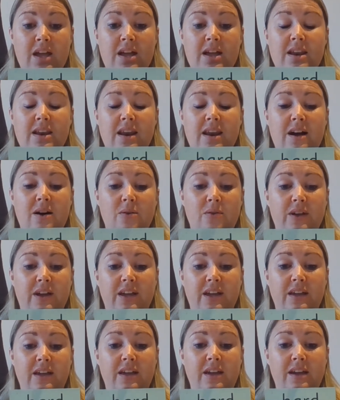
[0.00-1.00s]
Now the
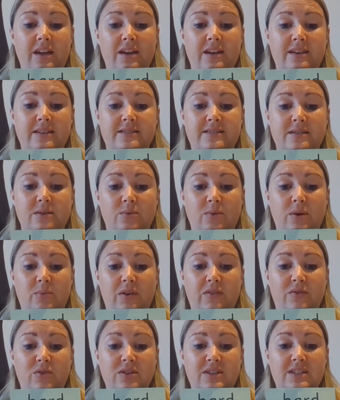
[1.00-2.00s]
key is, when
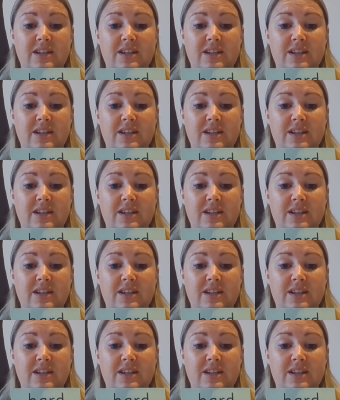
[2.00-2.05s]
we've got it